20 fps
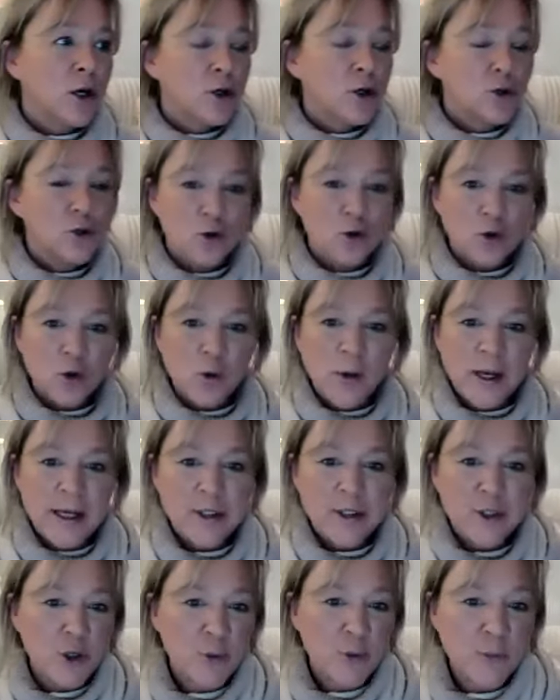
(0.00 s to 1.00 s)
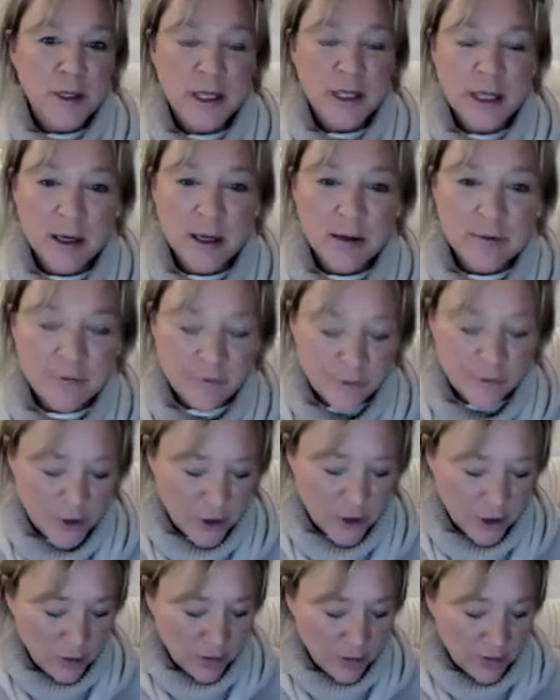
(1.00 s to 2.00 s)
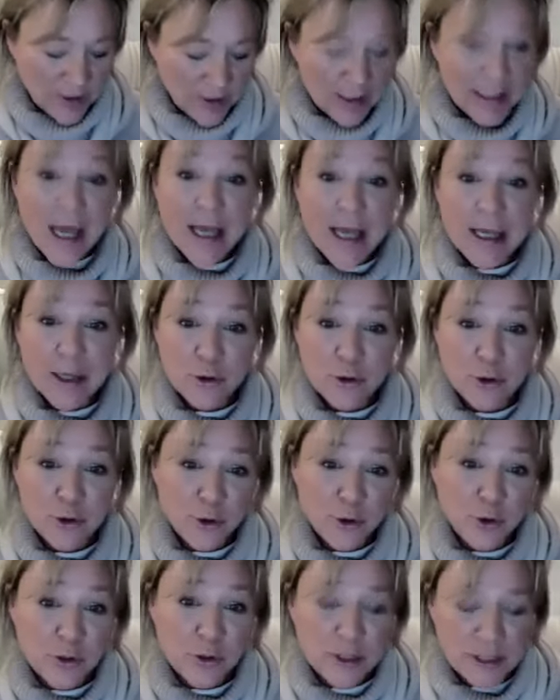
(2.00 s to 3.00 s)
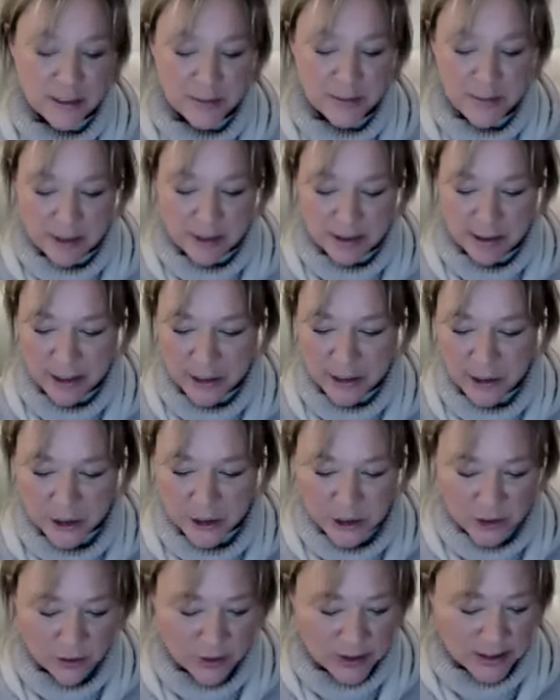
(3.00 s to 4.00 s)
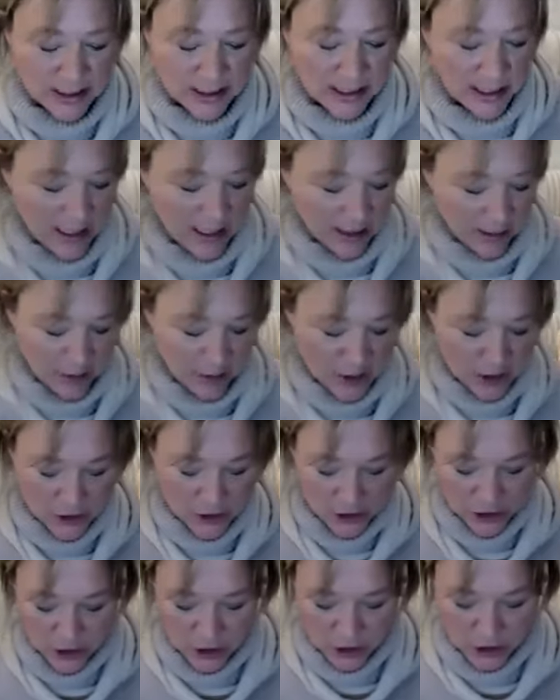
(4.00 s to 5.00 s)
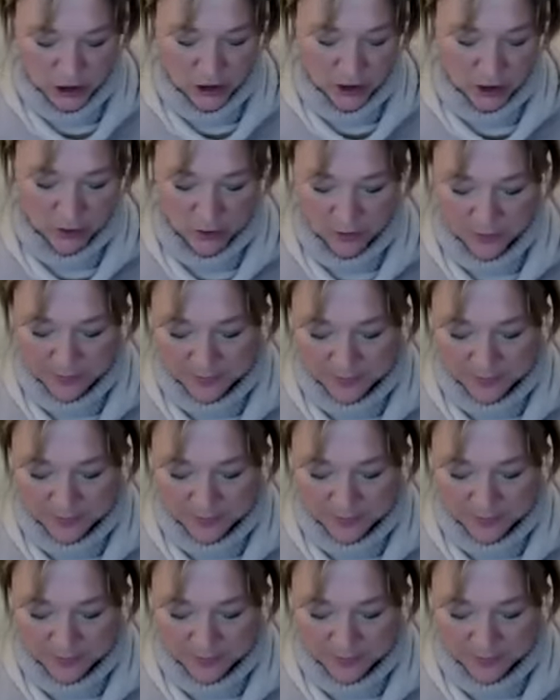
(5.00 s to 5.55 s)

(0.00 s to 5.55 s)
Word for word: doorways opening up for you, like the daughter spirit. Do you see here? I want to just show you